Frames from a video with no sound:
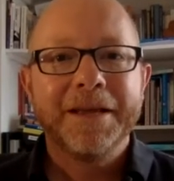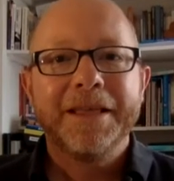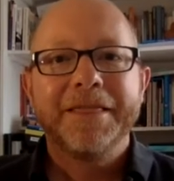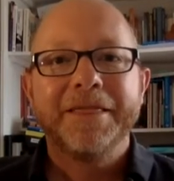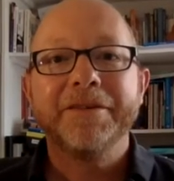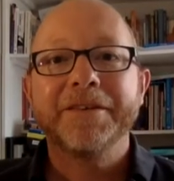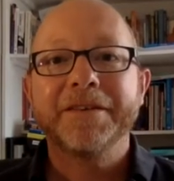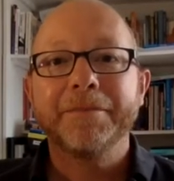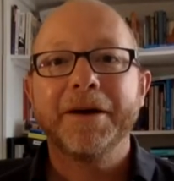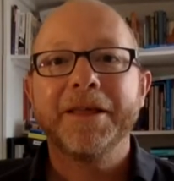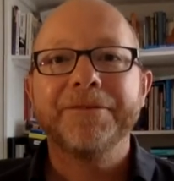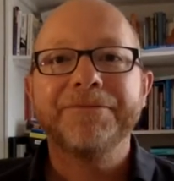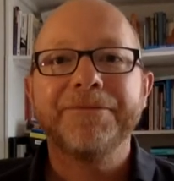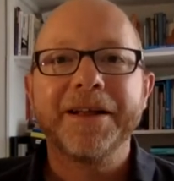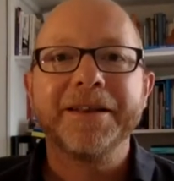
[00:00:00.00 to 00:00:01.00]
There is some other
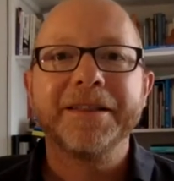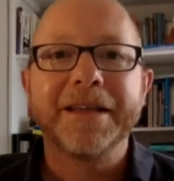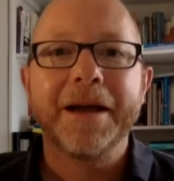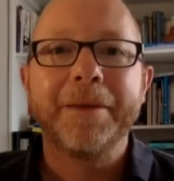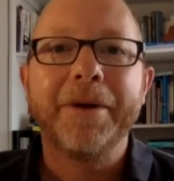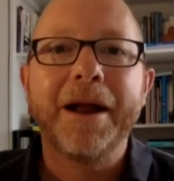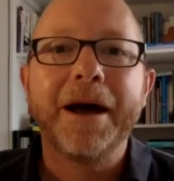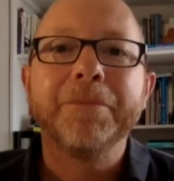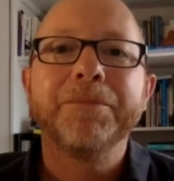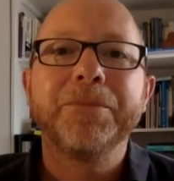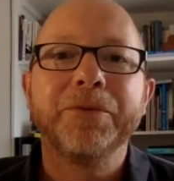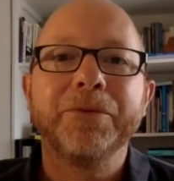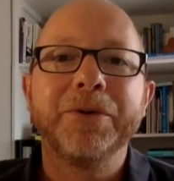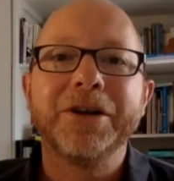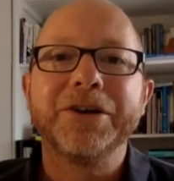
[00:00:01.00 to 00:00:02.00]
fun coming up
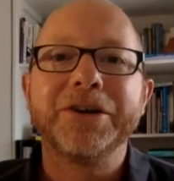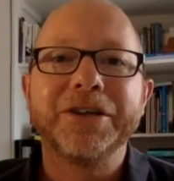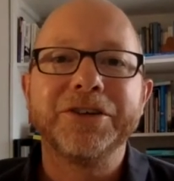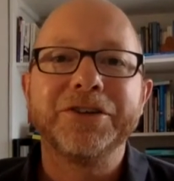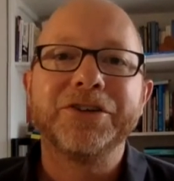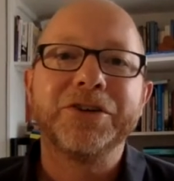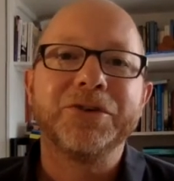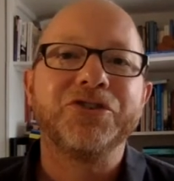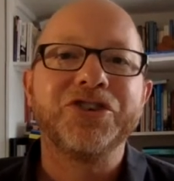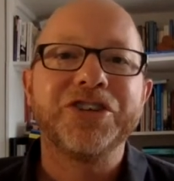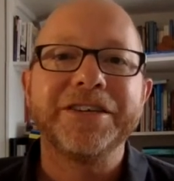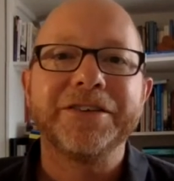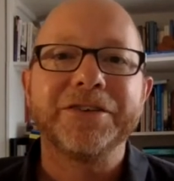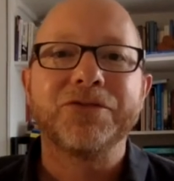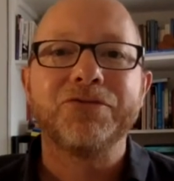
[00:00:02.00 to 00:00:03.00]
that we're looking to do.
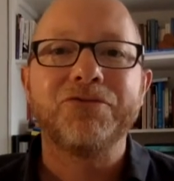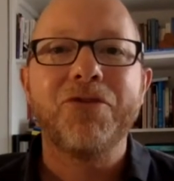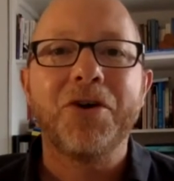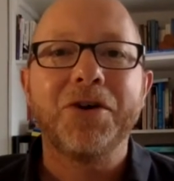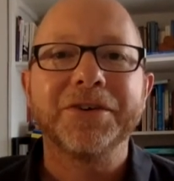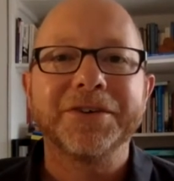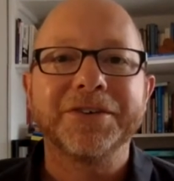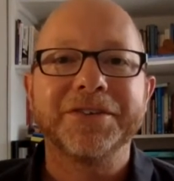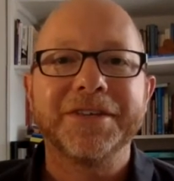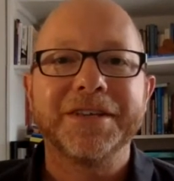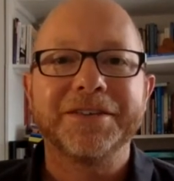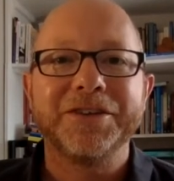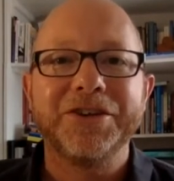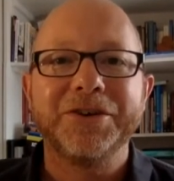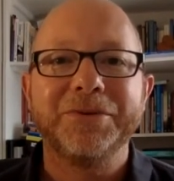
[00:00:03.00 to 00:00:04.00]
Jesus Rocks is
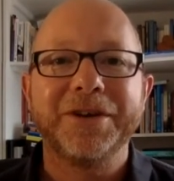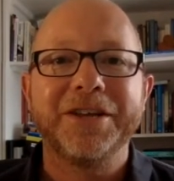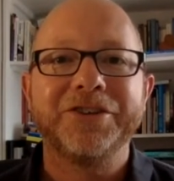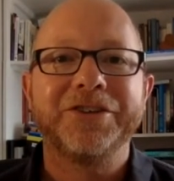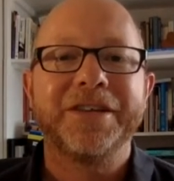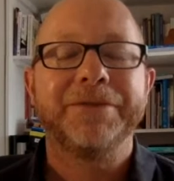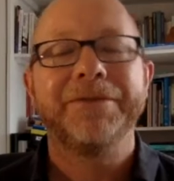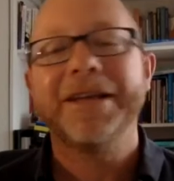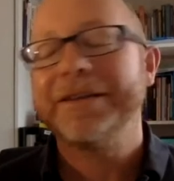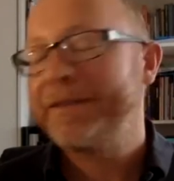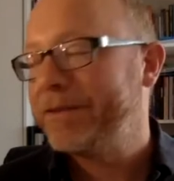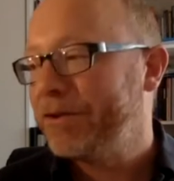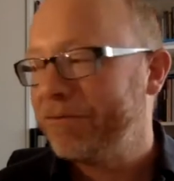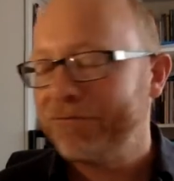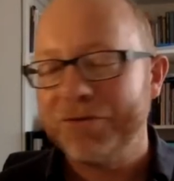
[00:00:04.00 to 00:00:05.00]
a new initiative. And that's
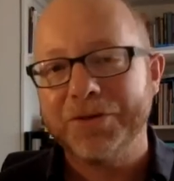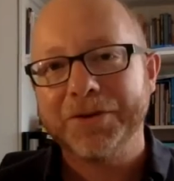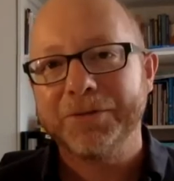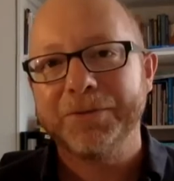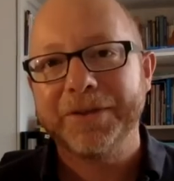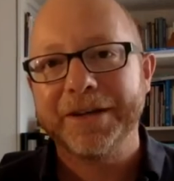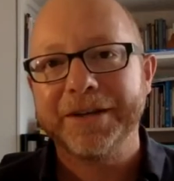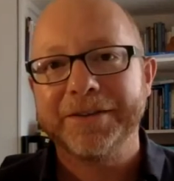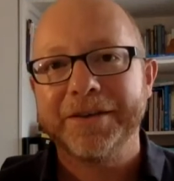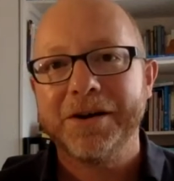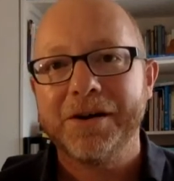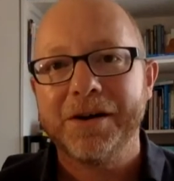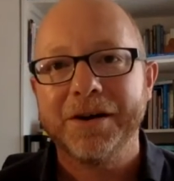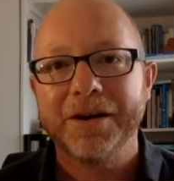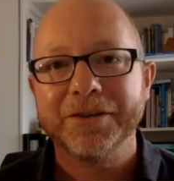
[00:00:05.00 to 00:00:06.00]
not rocks with a
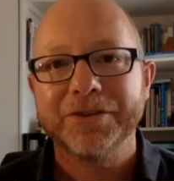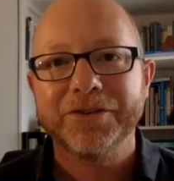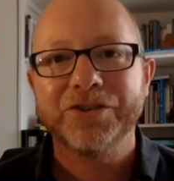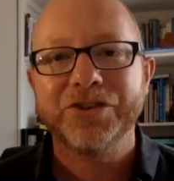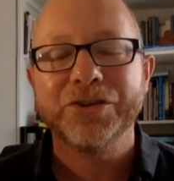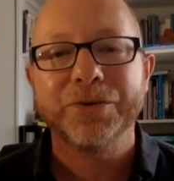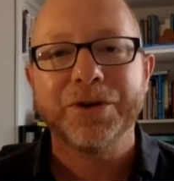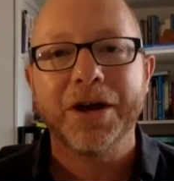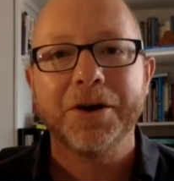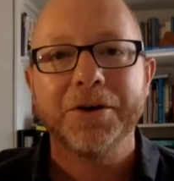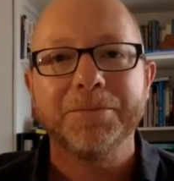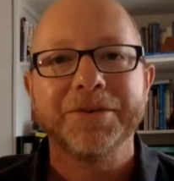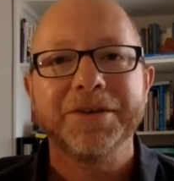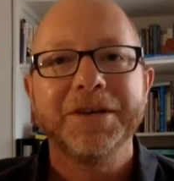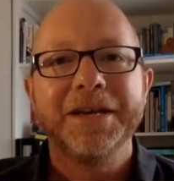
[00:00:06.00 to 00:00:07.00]
guitar like Stuart
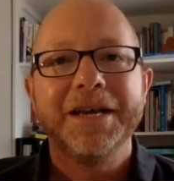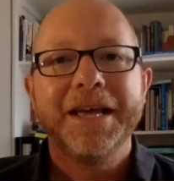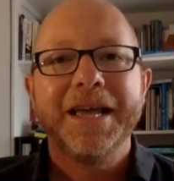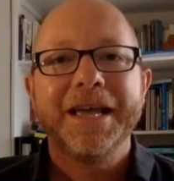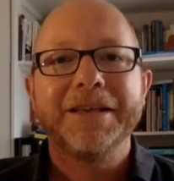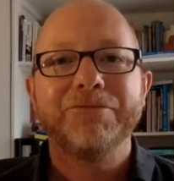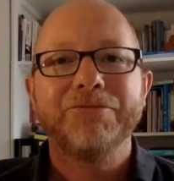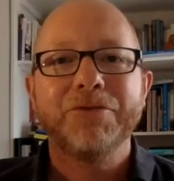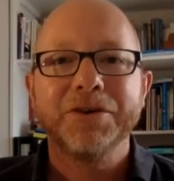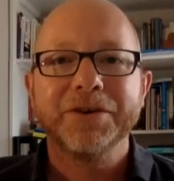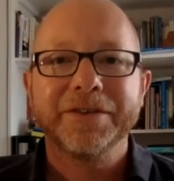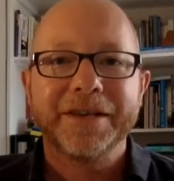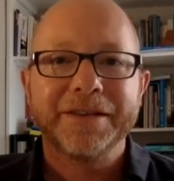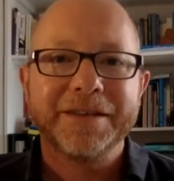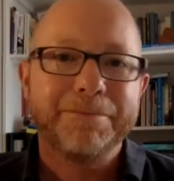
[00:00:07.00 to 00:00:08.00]
hoped. It's
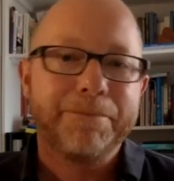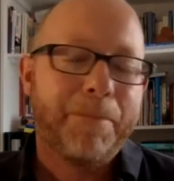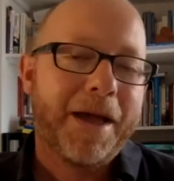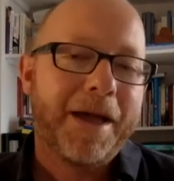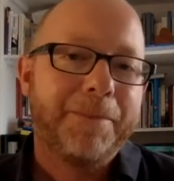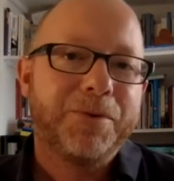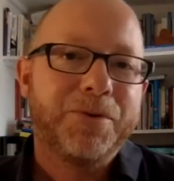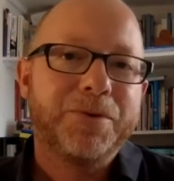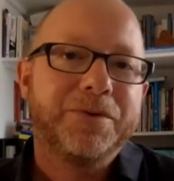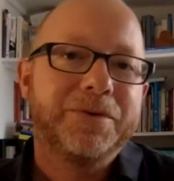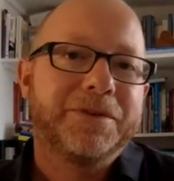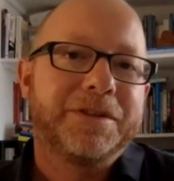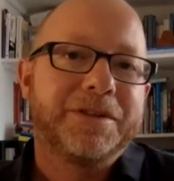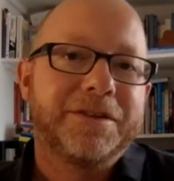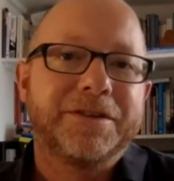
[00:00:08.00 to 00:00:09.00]
rocks as in
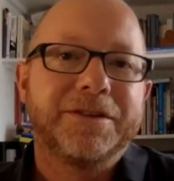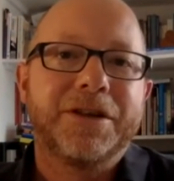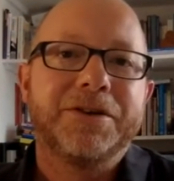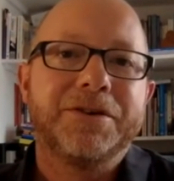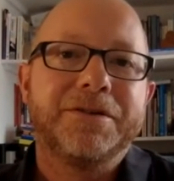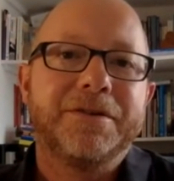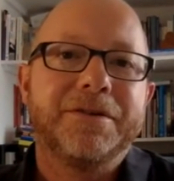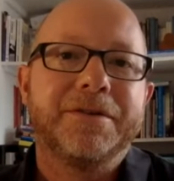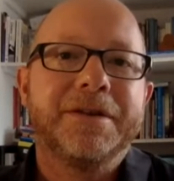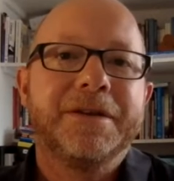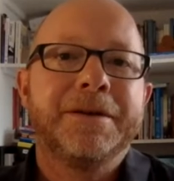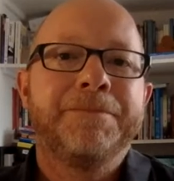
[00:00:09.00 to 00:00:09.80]
pebbles and stones.